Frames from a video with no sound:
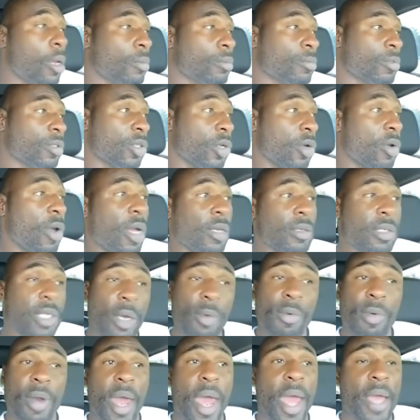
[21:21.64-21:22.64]
So I did
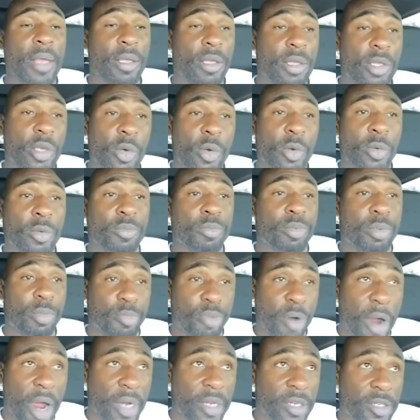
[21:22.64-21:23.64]
what I had to do.
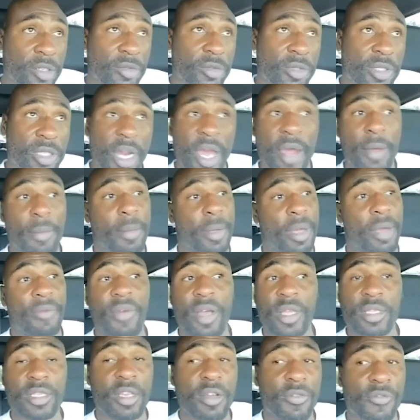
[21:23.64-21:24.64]
Practice was never. If
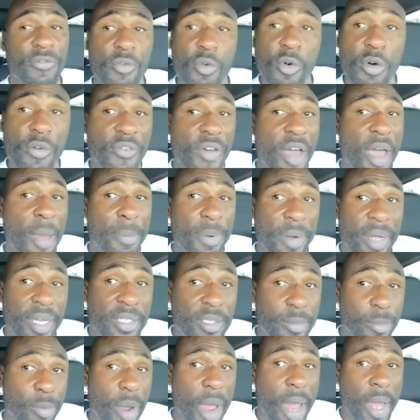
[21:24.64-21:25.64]
I took 4 or 5 plays
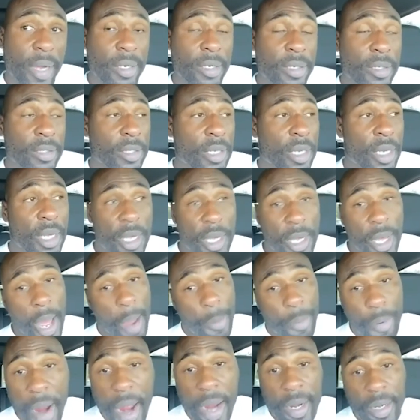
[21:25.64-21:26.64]
of practice, I
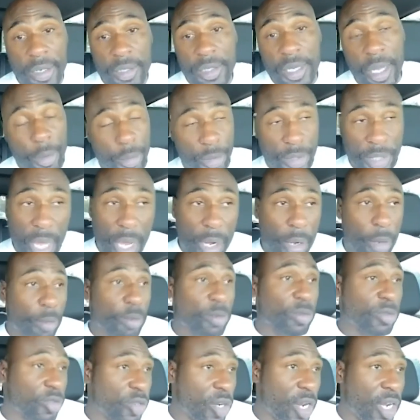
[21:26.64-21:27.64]
practiced. I was out. I
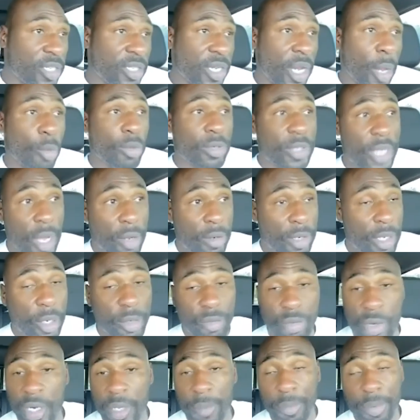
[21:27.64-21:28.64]
was dressed. I was out there
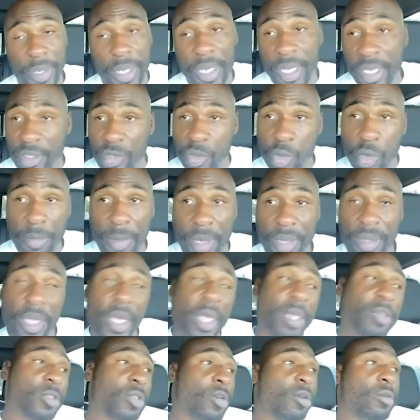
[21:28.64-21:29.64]
going to plays, doing my
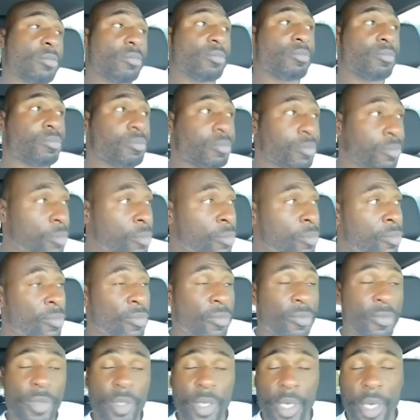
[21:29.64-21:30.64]
thing. So,
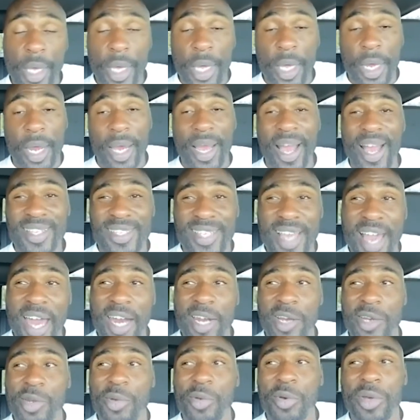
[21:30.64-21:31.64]
and I got tired
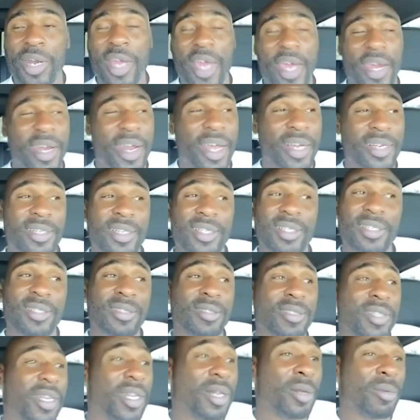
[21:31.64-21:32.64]
of doing that, and I
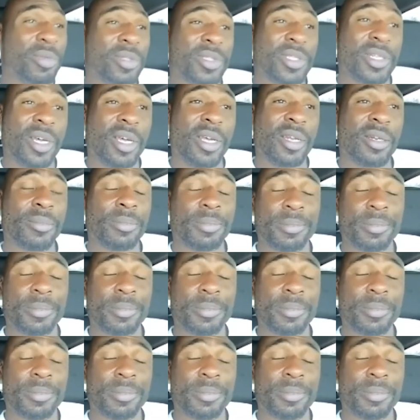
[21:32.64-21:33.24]
just said it was done.